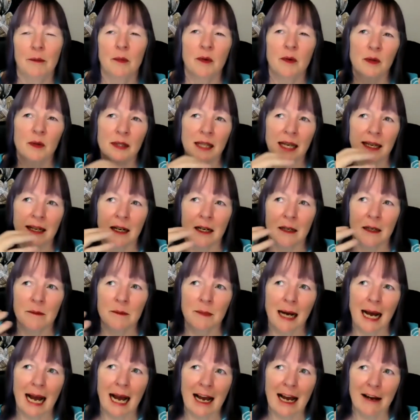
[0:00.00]
They
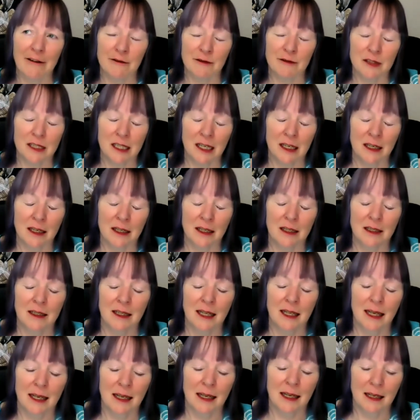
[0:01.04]
come after
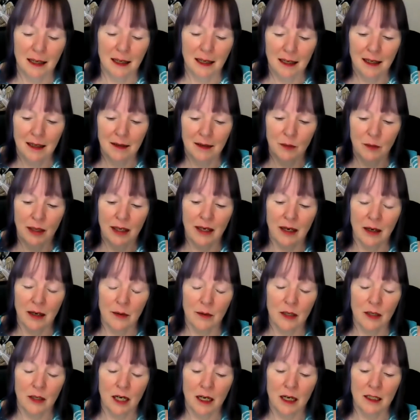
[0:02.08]
we go
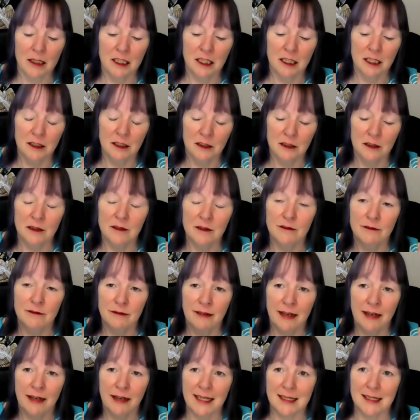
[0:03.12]
cardinal,
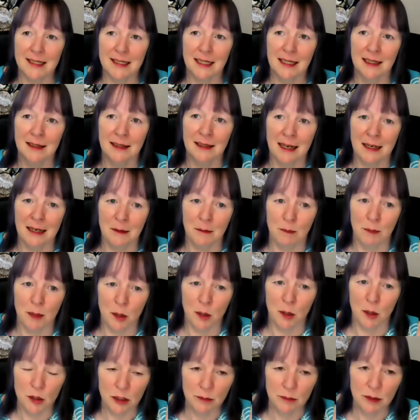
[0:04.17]
fixed, and then
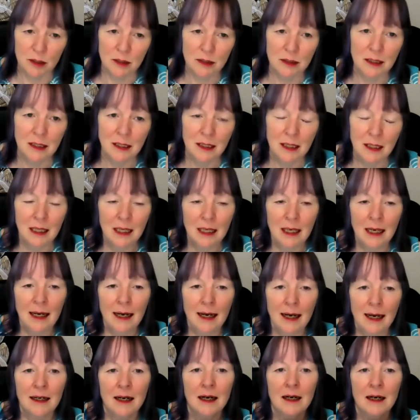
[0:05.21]
mutable.
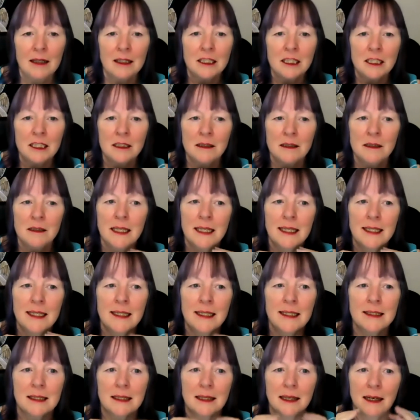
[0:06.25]
And cardinal
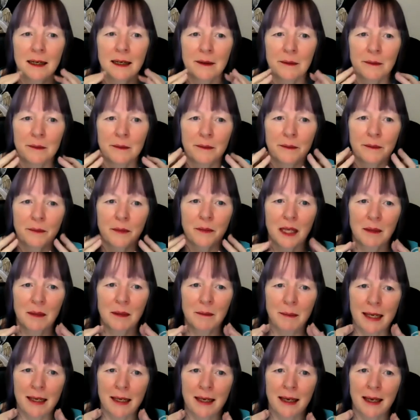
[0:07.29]
is
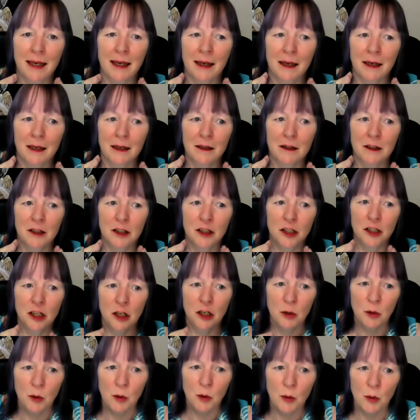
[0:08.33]
making
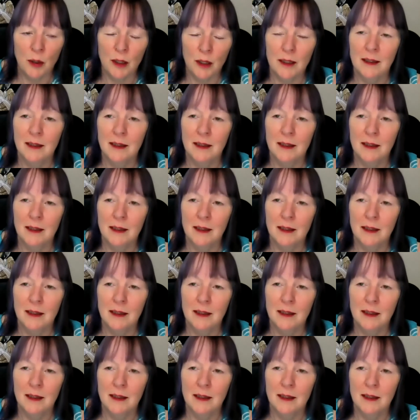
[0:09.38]
new